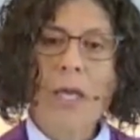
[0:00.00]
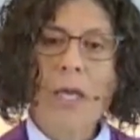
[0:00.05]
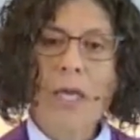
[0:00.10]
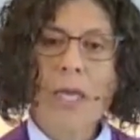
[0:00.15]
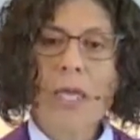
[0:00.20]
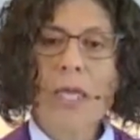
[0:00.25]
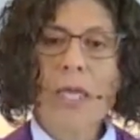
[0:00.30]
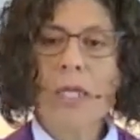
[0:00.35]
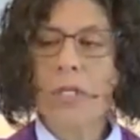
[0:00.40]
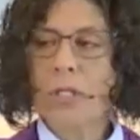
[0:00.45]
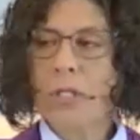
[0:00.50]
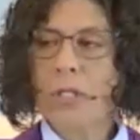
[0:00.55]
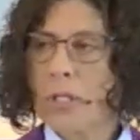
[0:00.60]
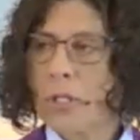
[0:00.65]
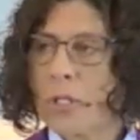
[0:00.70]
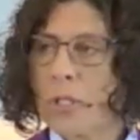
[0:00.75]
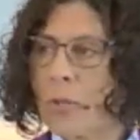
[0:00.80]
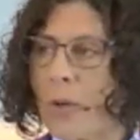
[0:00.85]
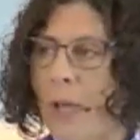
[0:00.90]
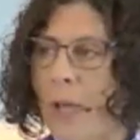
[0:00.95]

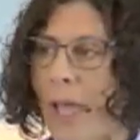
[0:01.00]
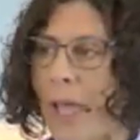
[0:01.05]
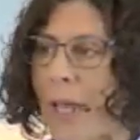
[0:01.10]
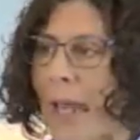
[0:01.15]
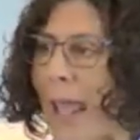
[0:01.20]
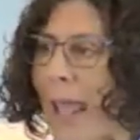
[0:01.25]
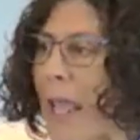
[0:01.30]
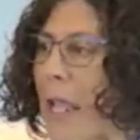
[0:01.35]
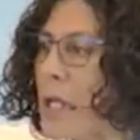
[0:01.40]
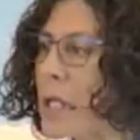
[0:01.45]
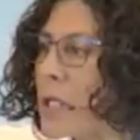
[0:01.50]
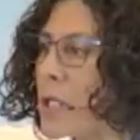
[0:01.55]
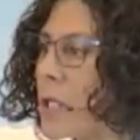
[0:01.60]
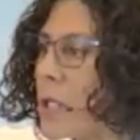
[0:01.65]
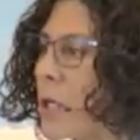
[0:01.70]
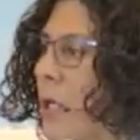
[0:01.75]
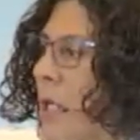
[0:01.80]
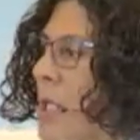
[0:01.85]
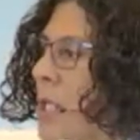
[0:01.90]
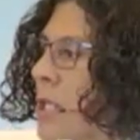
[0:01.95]
into and
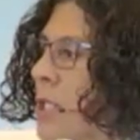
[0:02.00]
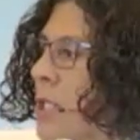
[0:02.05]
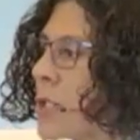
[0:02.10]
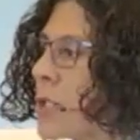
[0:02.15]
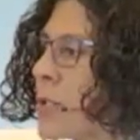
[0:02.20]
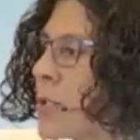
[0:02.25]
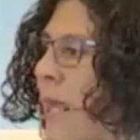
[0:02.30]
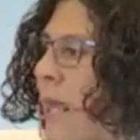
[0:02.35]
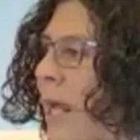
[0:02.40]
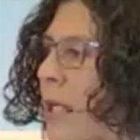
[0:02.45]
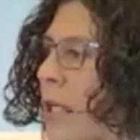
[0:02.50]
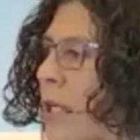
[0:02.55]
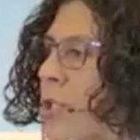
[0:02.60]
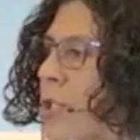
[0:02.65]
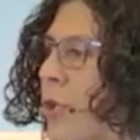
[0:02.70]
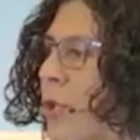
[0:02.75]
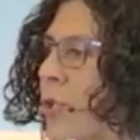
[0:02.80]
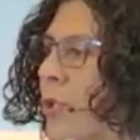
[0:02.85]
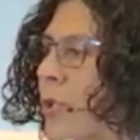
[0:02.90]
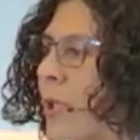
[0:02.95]
enter into that
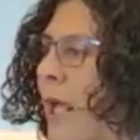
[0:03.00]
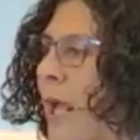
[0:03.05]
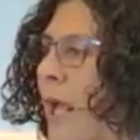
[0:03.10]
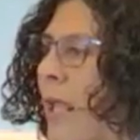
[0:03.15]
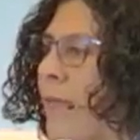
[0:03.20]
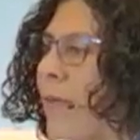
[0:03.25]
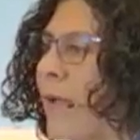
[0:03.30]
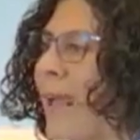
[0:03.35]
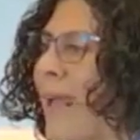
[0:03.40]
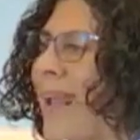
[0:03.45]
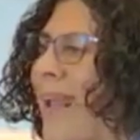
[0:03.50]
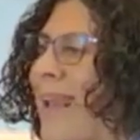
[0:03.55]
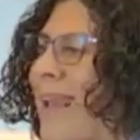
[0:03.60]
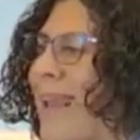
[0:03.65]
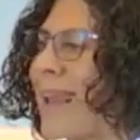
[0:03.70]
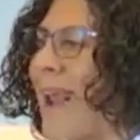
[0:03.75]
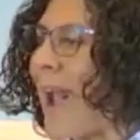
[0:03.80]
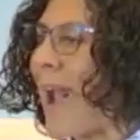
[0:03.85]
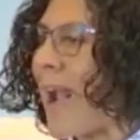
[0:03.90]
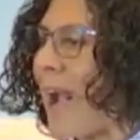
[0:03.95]
eternal life
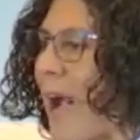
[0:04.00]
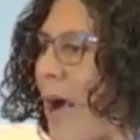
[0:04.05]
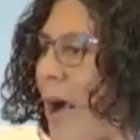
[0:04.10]
now?